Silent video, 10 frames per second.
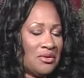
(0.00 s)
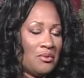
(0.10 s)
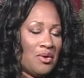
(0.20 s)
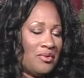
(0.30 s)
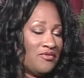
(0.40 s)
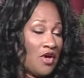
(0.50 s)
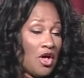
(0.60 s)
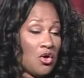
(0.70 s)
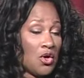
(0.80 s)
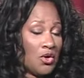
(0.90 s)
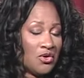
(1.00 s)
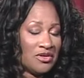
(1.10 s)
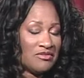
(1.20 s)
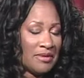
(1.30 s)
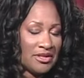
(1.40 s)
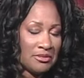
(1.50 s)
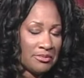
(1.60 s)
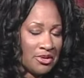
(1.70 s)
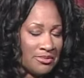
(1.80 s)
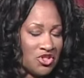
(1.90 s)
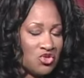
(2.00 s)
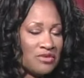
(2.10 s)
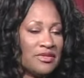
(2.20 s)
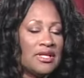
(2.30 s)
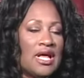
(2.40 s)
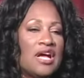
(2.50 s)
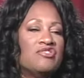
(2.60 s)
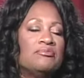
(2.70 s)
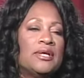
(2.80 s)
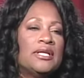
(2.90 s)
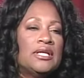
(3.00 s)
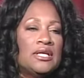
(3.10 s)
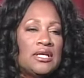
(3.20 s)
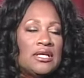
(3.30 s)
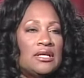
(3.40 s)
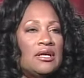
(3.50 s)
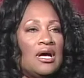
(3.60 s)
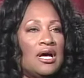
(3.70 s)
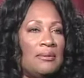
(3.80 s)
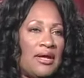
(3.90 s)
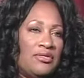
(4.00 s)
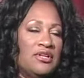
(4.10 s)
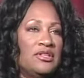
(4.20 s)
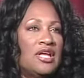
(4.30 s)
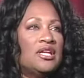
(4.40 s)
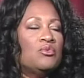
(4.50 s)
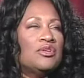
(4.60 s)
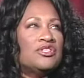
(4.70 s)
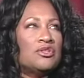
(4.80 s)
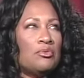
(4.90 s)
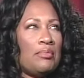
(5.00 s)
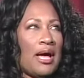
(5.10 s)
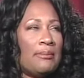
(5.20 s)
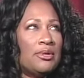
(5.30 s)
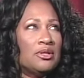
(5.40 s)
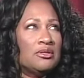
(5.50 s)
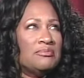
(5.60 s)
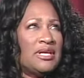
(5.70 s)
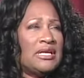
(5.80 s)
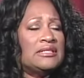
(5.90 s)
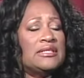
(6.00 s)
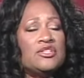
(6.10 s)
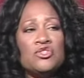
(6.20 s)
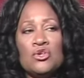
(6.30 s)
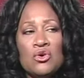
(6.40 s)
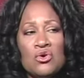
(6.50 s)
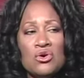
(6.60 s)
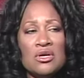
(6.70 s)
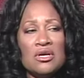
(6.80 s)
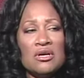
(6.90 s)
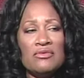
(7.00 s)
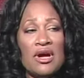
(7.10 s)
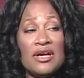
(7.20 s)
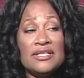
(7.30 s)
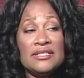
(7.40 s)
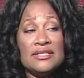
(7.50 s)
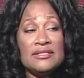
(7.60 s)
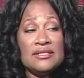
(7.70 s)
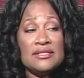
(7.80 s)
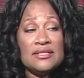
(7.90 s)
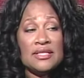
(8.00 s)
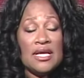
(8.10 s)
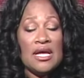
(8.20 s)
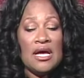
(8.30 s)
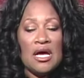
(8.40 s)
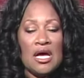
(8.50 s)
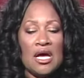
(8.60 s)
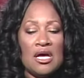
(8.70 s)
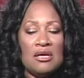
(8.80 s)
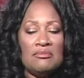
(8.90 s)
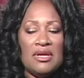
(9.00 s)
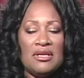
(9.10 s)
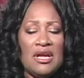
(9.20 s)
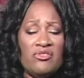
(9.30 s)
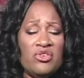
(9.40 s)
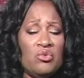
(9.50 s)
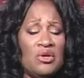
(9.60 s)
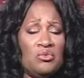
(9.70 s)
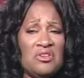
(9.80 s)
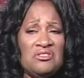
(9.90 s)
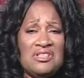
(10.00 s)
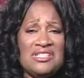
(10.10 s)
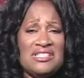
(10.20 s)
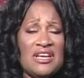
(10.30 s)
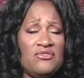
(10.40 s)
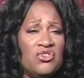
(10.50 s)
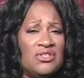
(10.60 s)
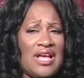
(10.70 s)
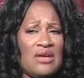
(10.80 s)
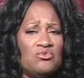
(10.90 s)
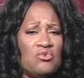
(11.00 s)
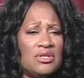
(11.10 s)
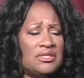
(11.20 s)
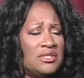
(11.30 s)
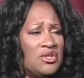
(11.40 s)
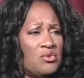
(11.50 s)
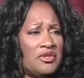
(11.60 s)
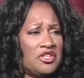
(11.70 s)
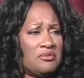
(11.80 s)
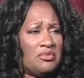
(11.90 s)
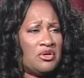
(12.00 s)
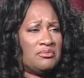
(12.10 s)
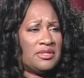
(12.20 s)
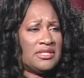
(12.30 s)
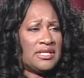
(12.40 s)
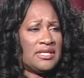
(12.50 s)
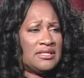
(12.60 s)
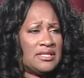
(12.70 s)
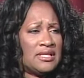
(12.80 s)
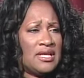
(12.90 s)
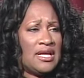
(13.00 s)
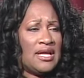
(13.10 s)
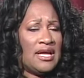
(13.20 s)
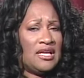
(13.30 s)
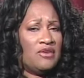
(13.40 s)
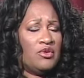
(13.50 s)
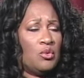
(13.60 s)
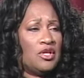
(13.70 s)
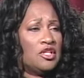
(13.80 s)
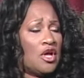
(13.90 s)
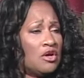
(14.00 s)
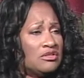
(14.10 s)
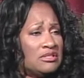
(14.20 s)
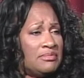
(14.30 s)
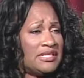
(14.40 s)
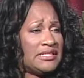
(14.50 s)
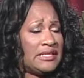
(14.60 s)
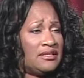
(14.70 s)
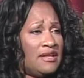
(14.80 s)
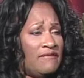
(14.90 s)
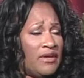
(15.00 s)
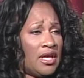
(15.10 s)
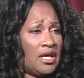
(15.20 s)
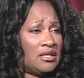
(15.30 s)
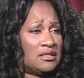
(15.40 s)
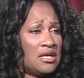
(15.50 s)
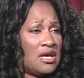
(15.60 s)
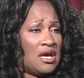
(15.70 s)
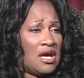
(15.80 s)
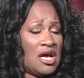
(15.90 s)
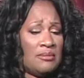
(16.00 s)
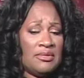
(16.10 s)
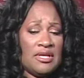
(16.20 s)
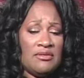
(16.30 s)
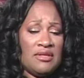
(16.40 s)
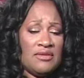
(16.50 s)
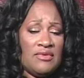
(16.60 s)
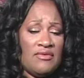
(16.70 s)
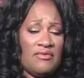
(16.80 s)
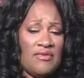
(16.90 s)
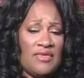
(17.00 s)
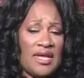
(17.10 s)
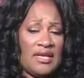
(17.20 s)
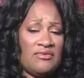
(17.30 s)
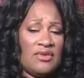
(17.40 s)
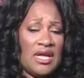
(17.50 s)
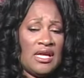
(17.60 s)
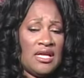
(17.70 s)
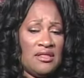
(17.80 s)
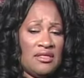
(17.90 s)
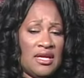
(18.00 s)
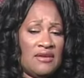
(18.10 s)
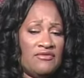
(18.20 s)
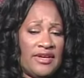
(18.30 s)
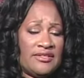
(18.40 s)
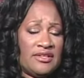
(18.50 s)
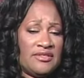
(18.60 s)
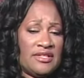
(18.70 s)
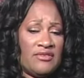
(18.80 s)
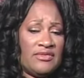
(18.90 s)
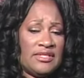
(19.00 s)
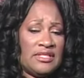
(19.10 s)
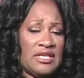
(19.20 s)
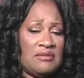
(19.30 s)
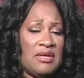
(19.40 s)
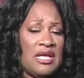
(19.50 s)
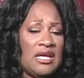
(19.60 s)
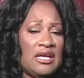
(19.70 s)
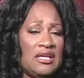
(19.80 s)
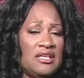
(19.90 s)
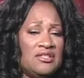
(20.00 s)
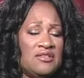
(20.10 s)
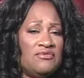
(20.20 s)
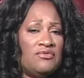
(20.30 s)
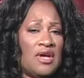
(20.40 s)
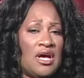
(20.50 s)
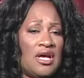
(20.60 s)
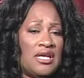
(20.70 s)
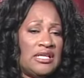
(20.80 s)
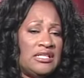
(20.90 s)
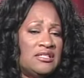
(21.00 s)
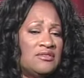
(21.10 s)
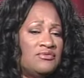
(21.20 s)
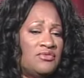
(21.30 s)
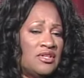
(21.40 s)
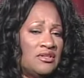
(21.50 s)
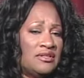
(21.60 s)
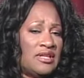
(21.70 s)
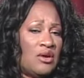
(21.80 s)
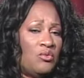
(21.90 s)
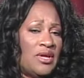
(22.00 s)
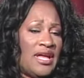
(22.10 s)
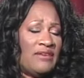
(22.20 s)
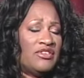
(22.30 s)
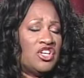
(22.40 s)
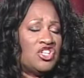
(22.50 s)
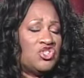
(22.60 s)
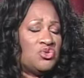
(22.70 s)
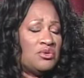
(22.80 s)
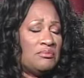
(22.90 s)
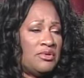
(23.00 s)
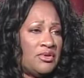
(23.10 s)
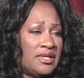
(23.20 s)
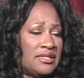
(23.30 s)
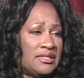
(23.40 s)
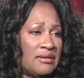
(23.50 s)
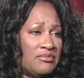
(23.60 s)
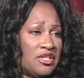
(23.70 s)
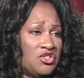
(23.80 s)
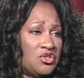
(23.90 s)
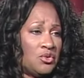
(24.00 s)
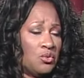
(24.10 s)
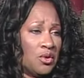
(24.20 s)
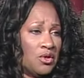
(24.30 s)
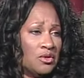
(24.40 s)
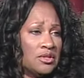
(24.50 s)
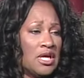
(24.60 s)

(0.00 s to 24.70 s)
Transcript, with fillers: Well, we've all heard about the purpose driven life, but um, I think that it was so popular because it is the core of our existence. Um, and everyone, whether they're saved or not, wants to know what their purpose is. And, and everyone longs to be significant. Um, and I think that, that if anything affects our self esteem, it, is the uh, it is the feeling that we haven't contributed something to the world.